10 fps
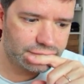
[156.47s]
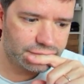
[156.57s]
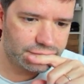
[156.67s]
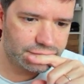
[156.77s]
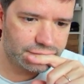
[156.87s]

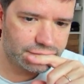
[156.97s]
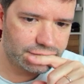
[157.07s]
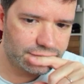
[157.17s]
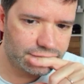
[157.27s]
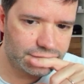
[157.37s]
with a side
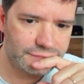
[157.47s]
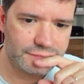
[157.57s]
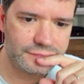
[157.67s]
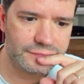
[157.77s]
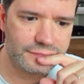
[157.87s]
folding
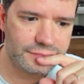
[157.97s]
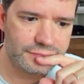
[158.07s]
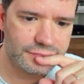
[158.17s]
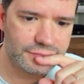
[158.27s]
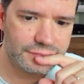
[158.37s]
stock
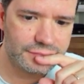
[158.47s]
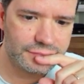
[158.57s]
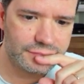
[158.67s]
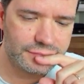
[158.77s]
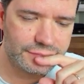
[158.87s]
and a
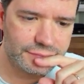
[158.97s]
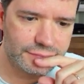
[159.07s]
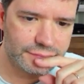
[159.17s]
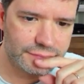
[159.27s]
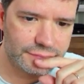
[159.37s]
full-length
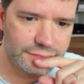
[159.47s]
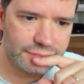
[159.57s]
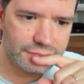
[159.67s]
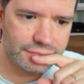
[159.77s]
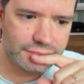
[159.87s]

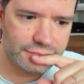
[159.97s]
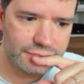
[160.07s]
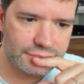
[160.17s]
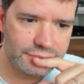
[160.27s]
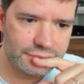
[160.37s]
53cm or
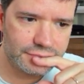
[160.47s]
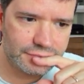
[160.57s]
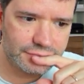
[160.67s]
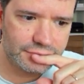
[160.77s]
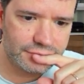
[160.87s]

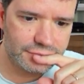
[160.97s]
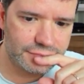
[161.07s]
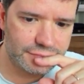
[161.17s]
21-inch barrel.